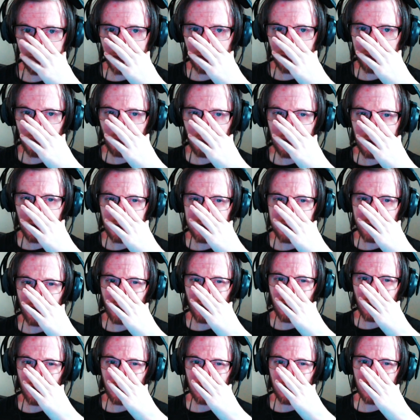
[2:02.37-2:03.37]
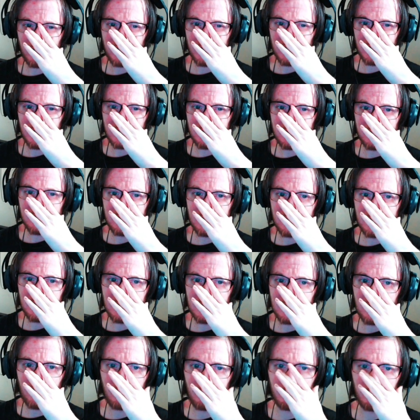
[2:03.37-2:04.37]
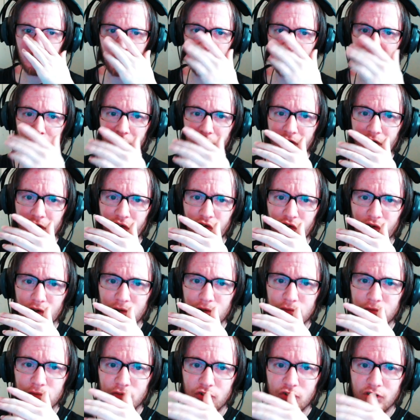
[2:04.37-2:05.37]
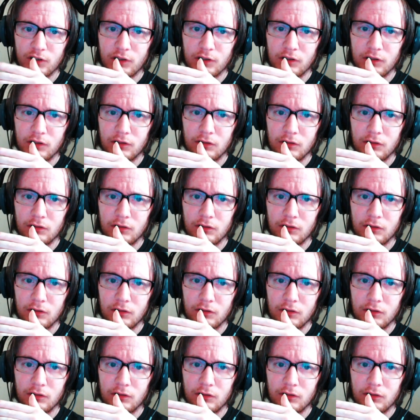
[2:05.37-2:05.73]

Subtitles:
from what I can see, is progress that I've done